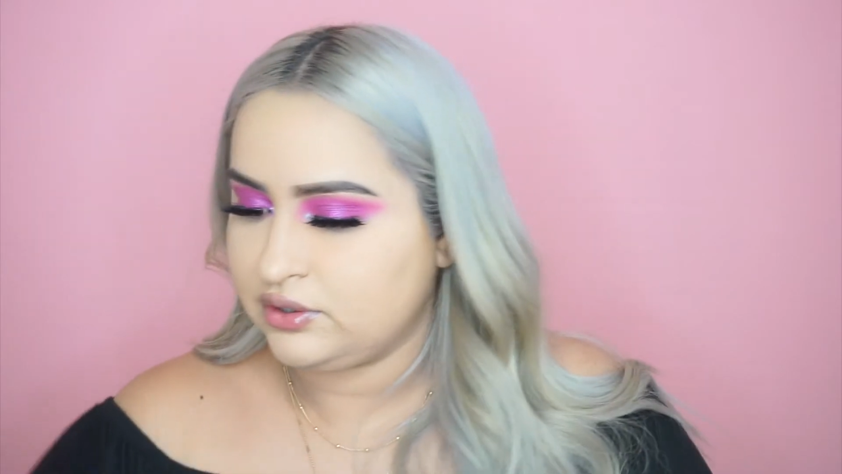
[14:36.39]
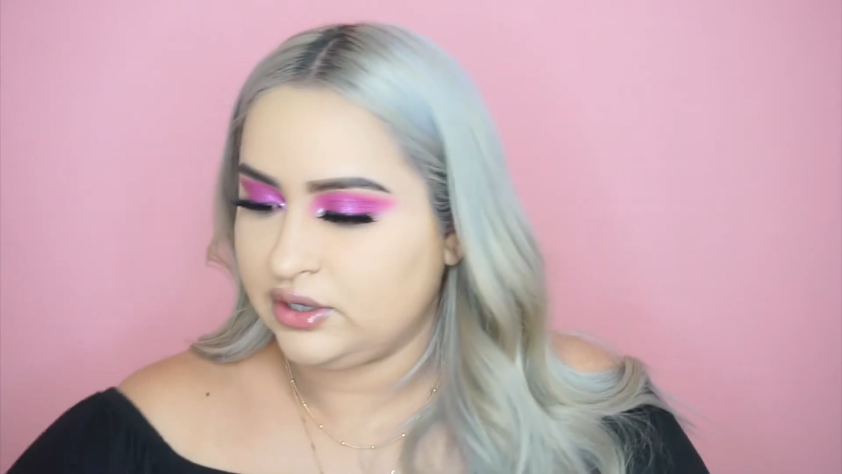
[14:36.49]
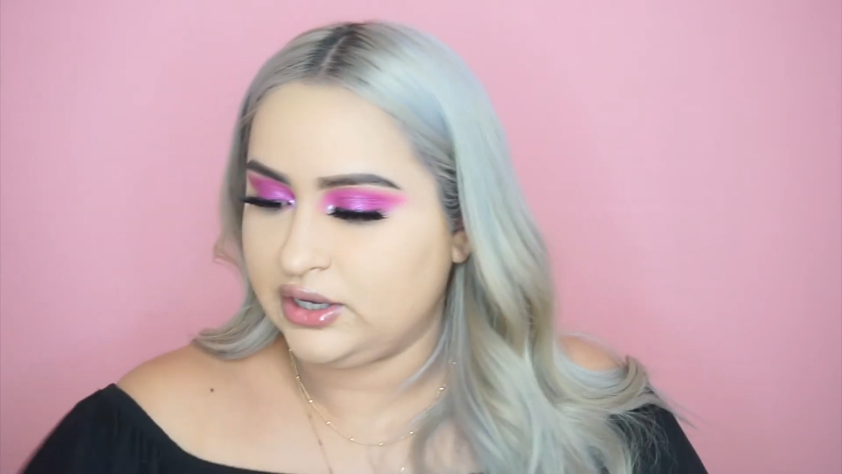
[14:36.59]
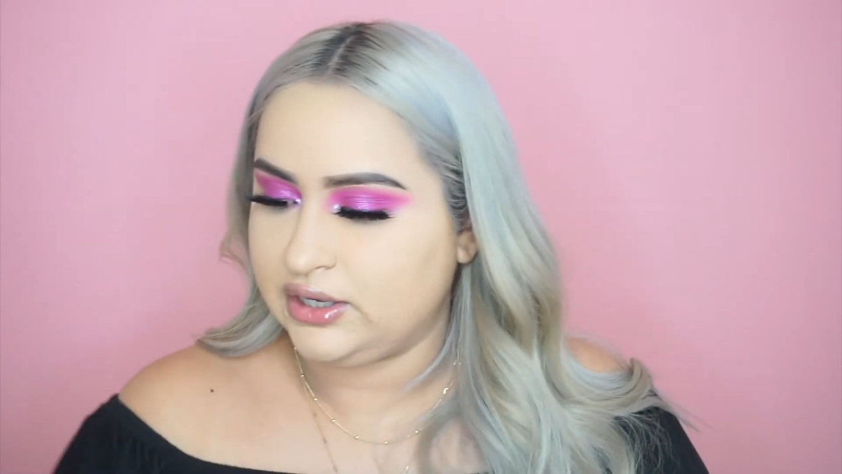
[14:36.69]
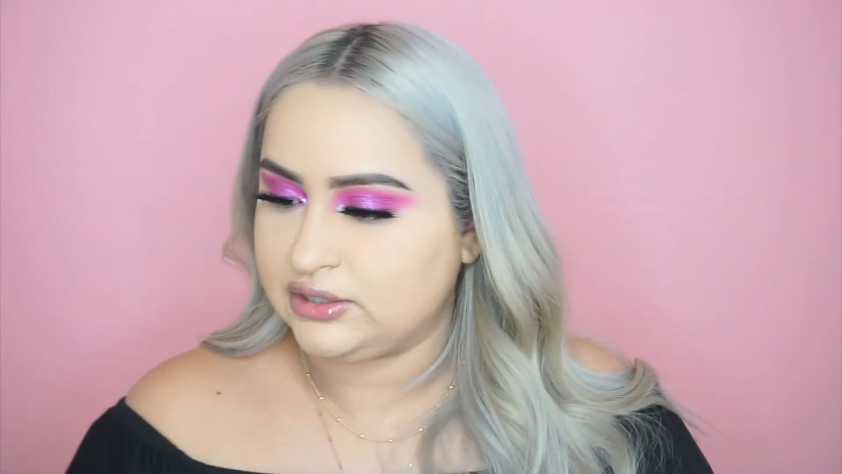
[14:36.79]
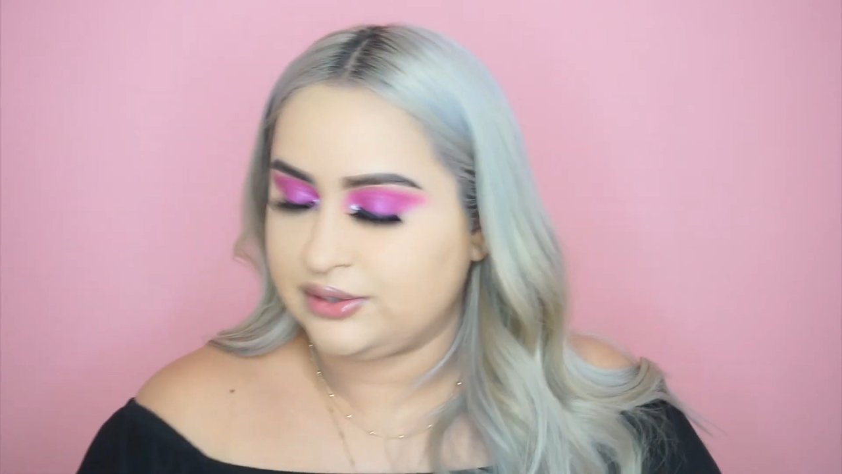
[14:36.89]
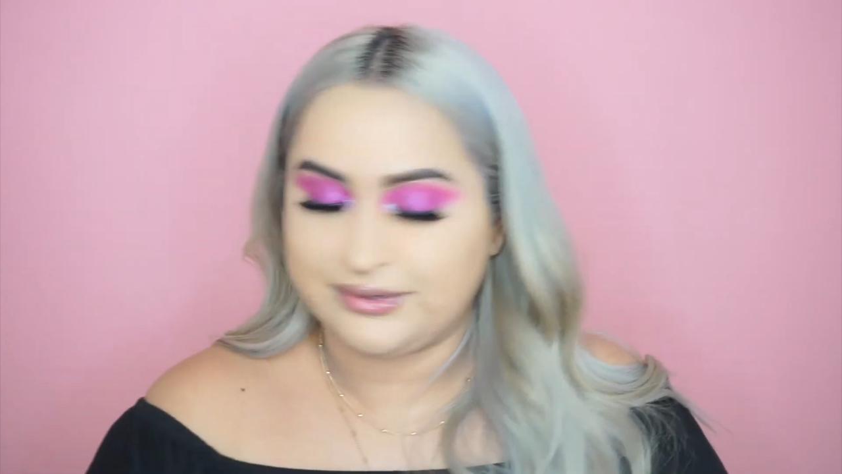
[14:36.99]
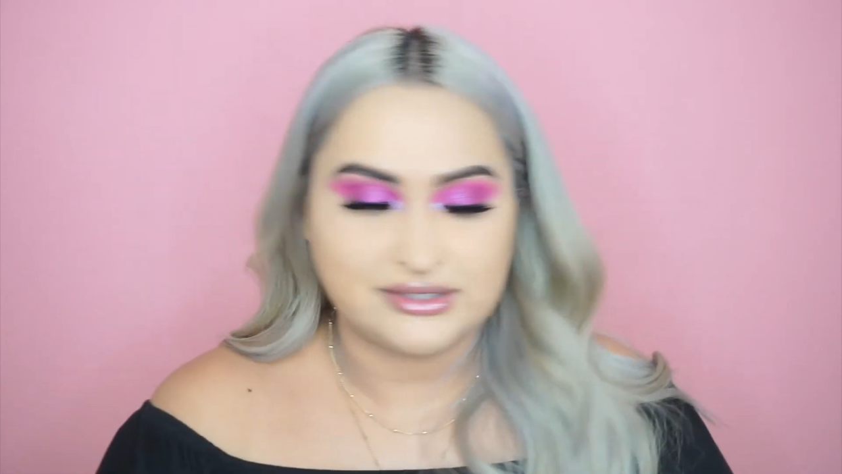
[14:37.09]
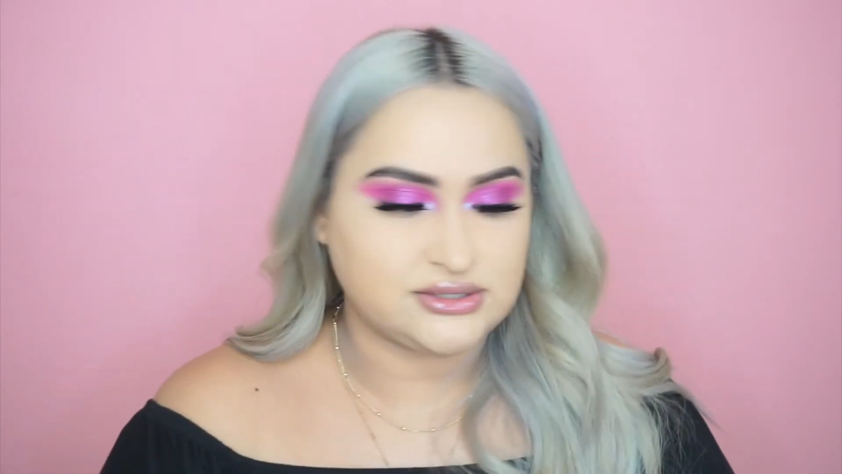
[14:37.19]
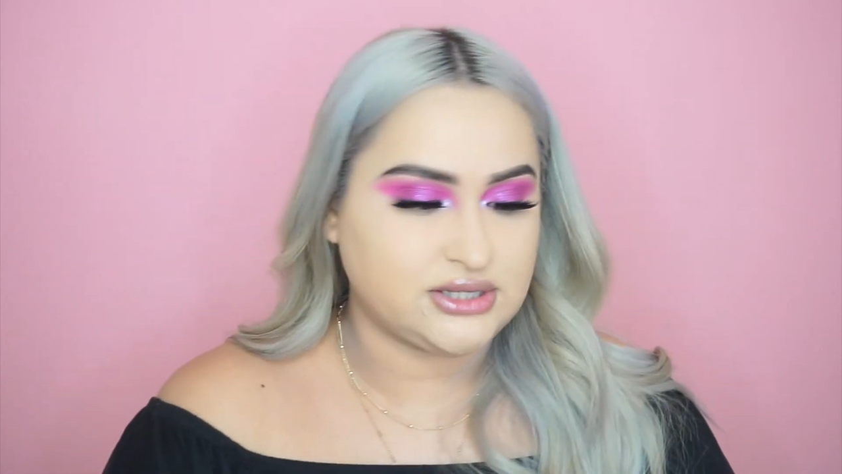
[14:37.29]
and I'm
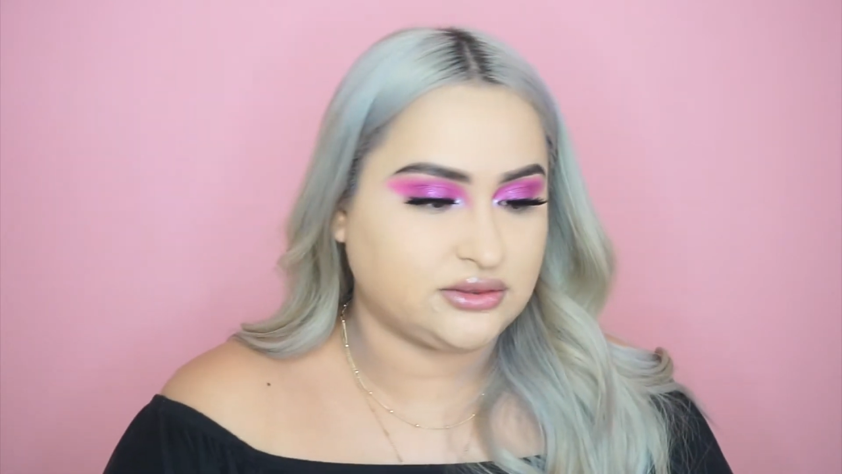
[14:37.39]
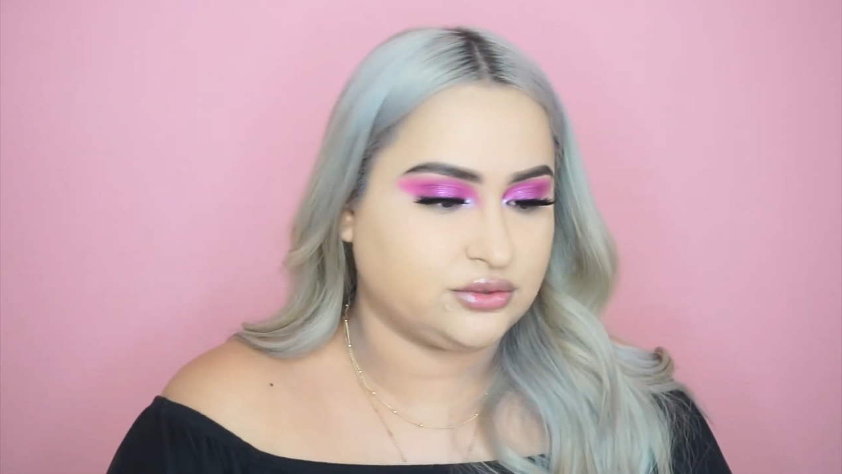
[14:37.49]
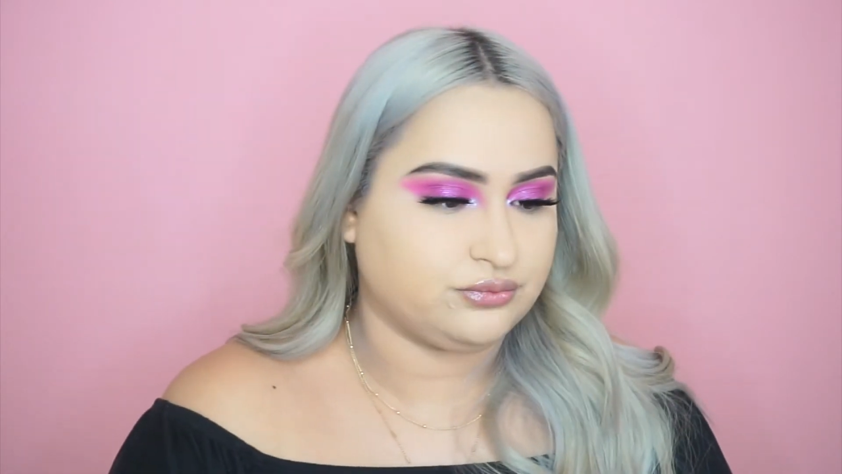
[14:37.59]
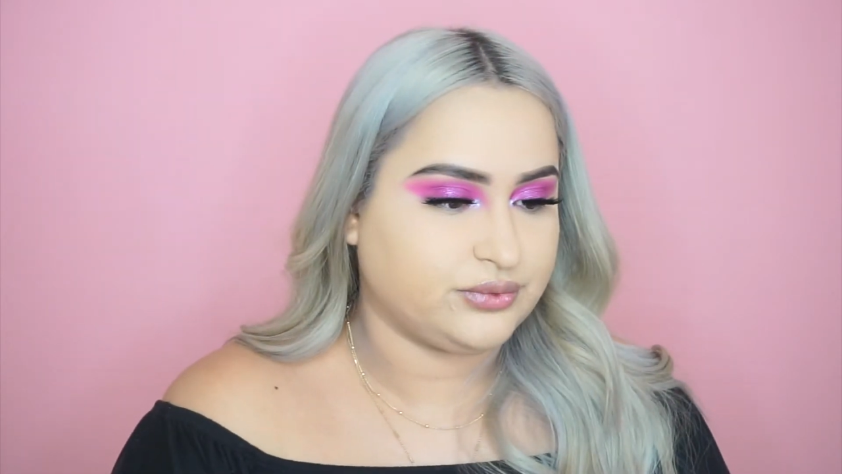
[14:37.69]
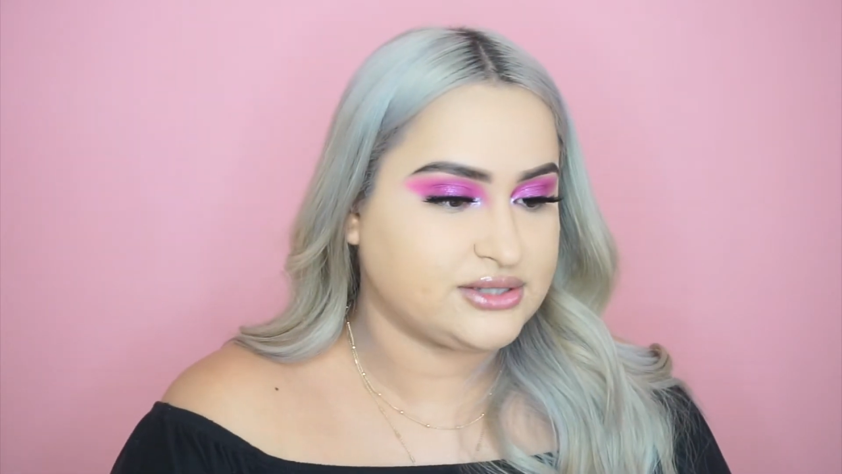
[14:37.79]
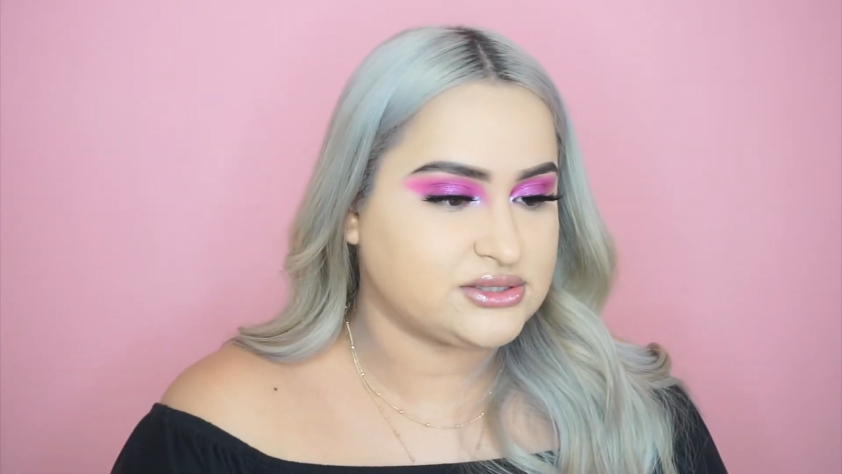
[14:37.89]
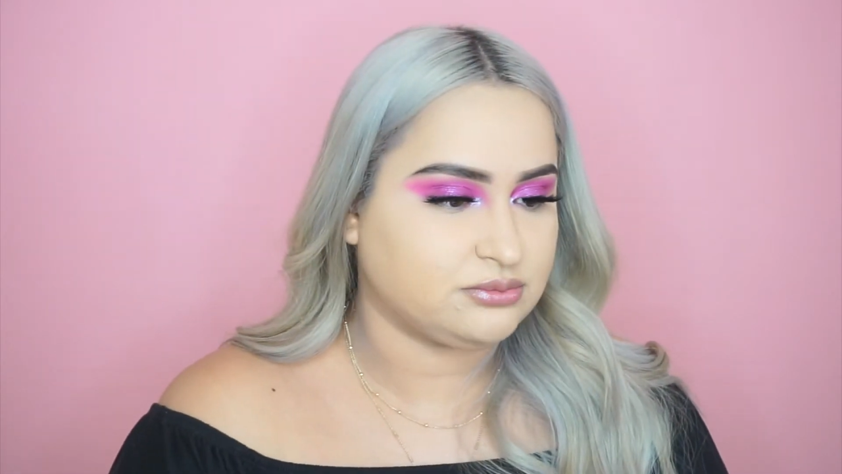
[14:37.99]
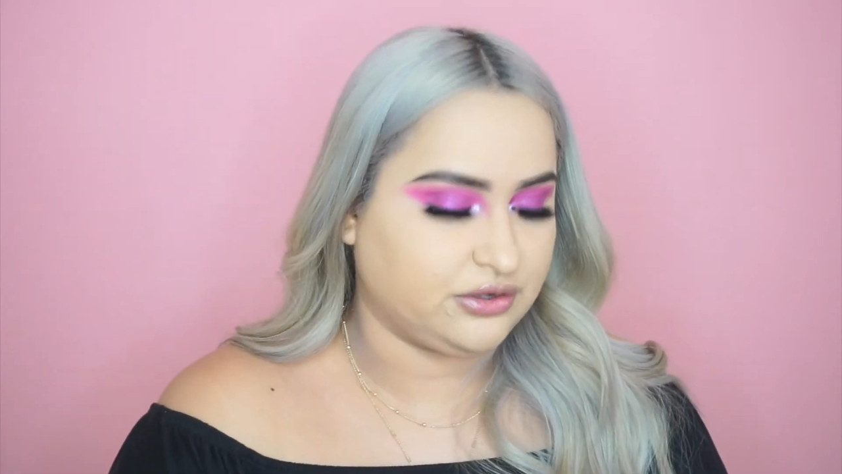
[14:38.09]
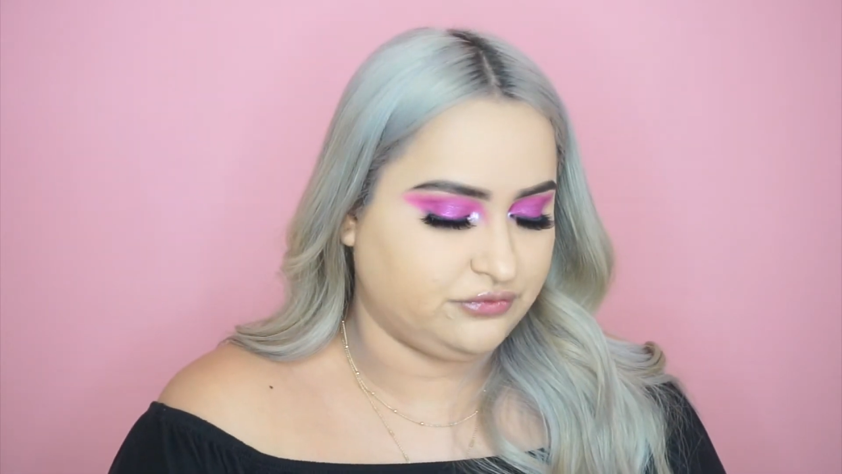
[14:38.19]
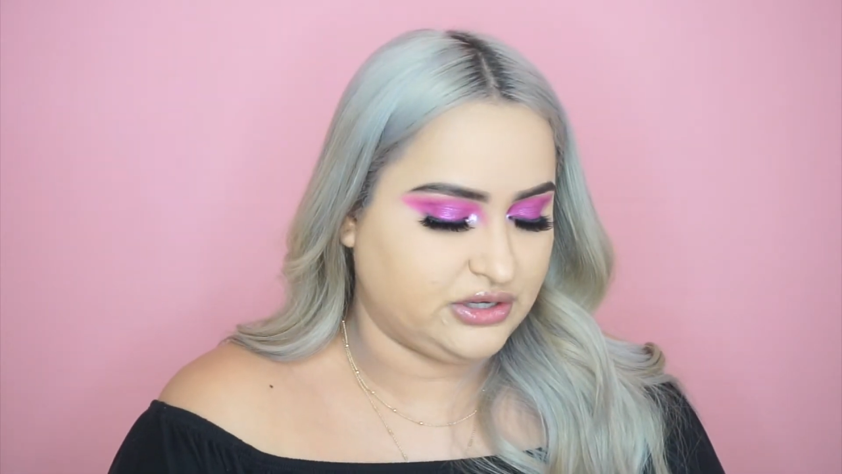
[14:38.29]
gonna set the rest of
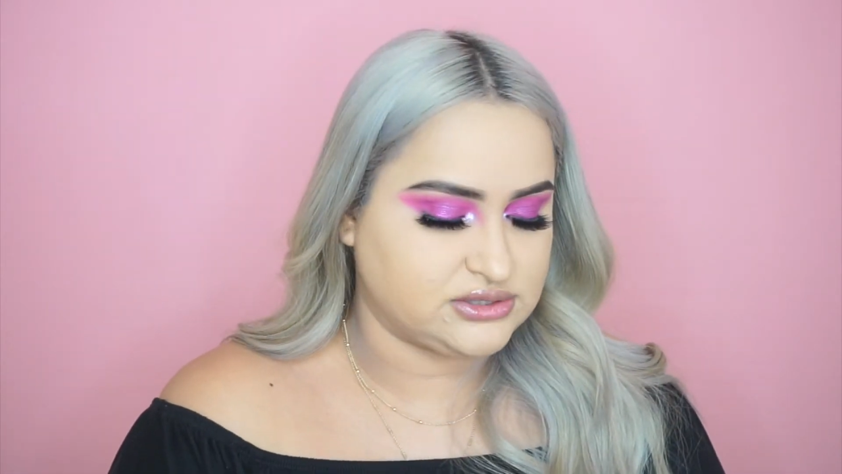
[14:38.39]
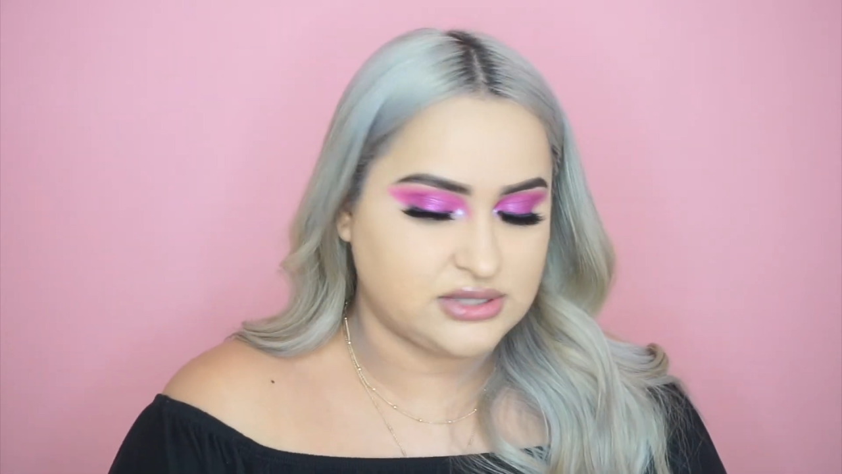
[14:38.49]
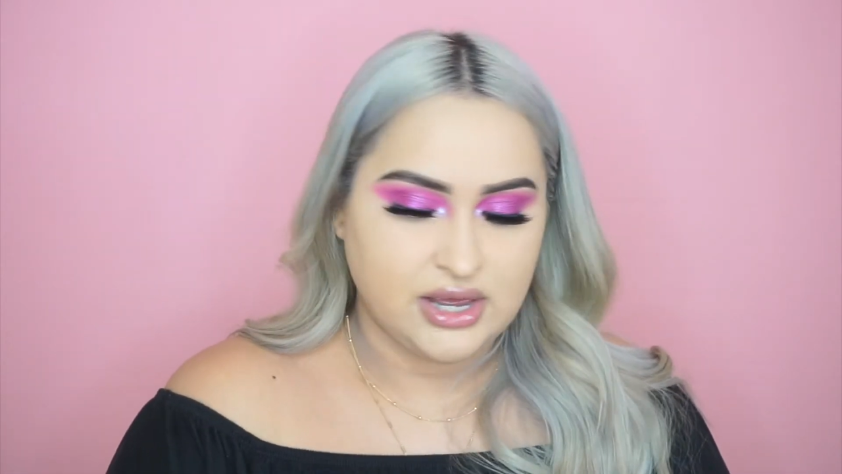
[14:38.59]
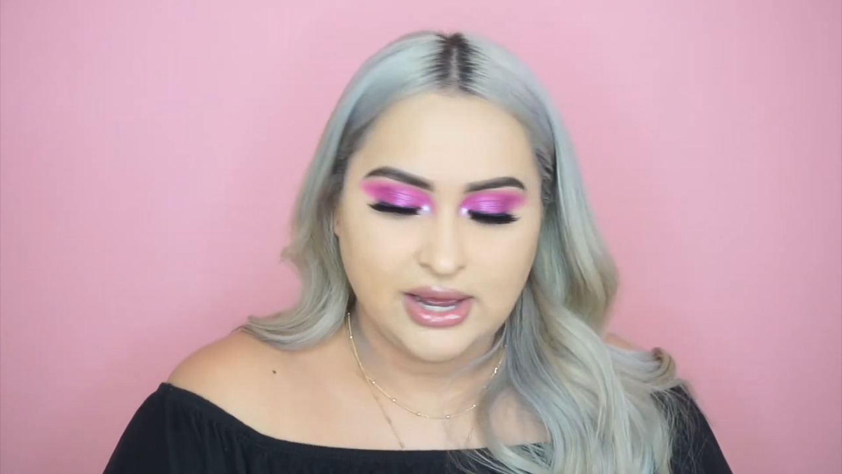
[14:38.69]
my face.